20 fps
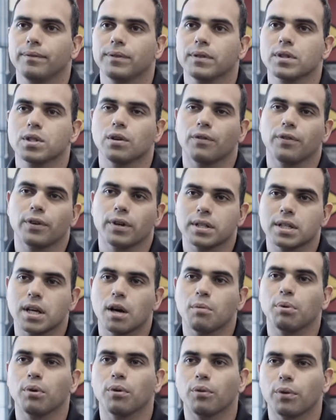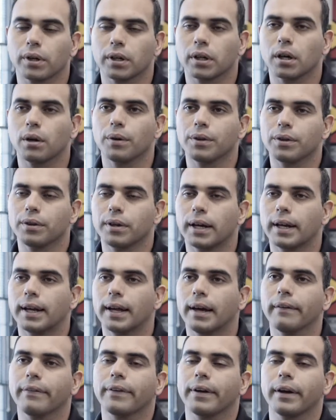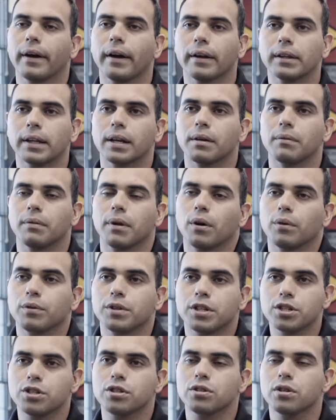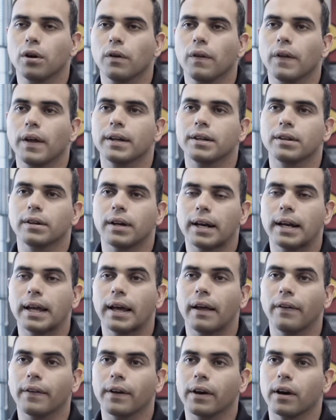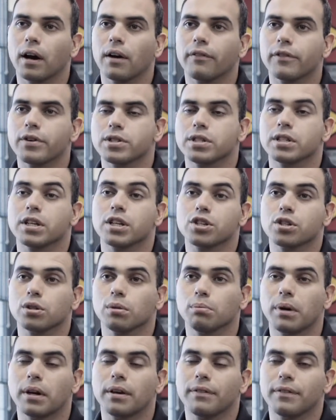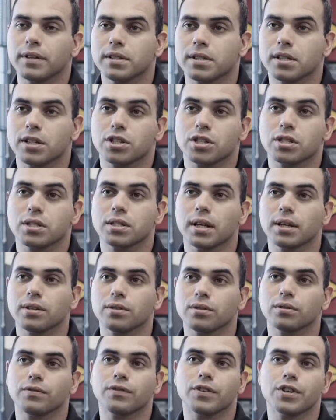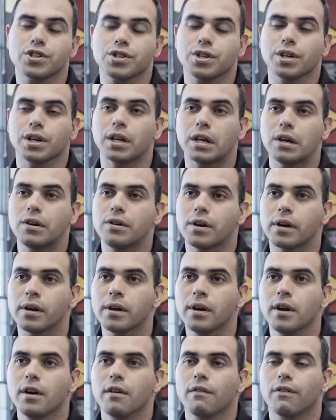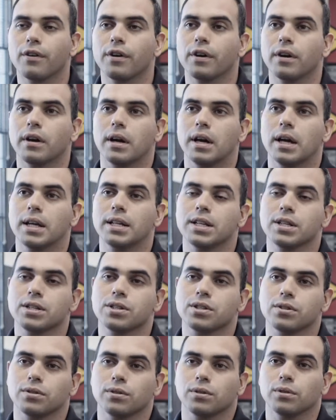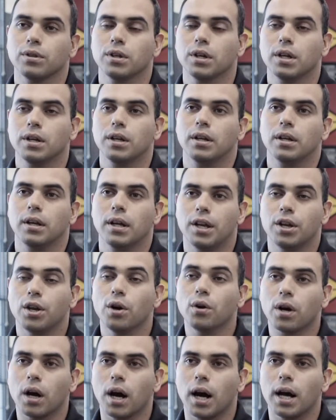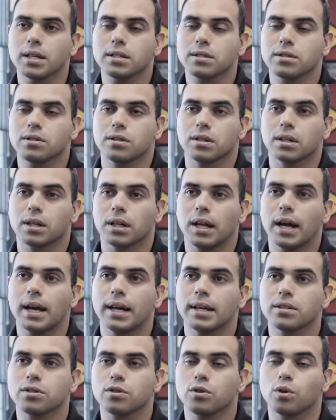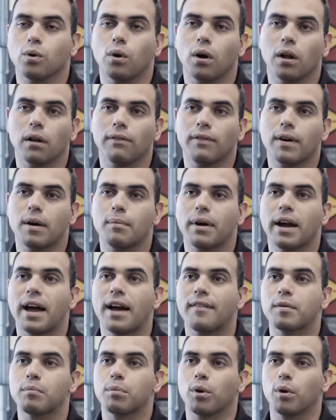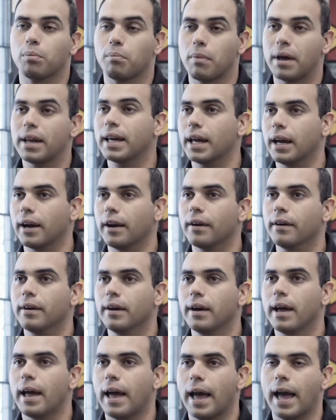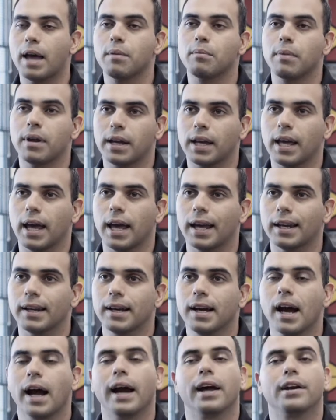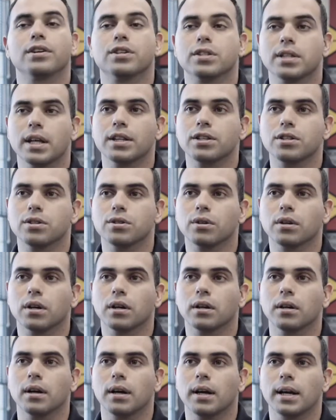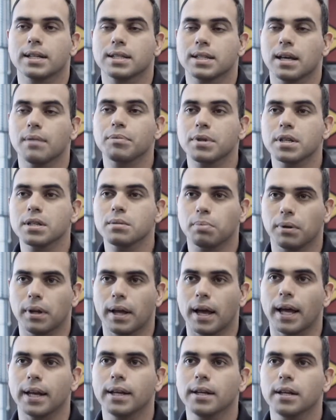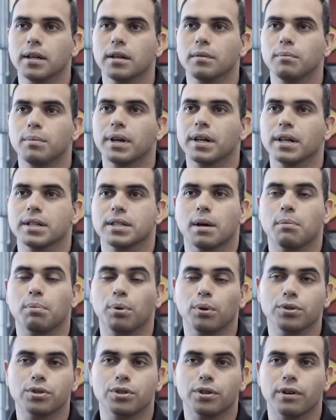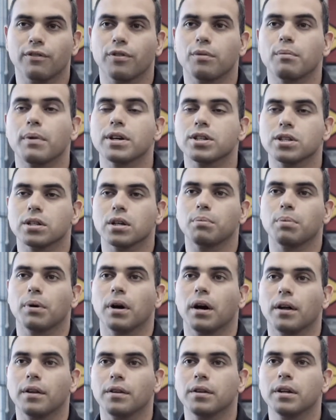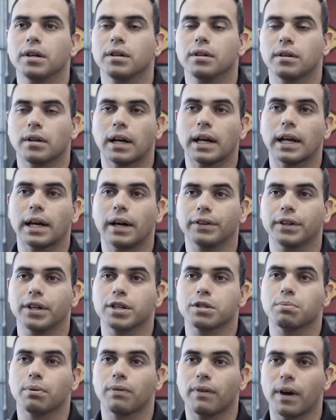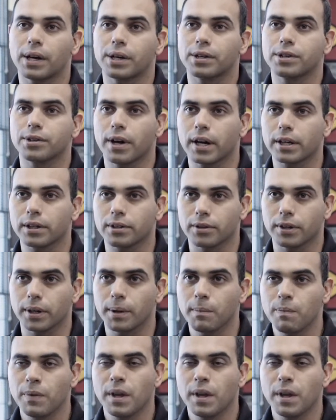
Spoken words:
So for example, if we're going to go with United Healthcare, I'd let them know, did you know that United Healthcare offers additional benefits such as dental, vision, and hearing for additional no cost to the clients who qualify by having both Medicare and Medicaid. I understand that you accept this plan because I pulled your information up on United Healthcare's provider directory.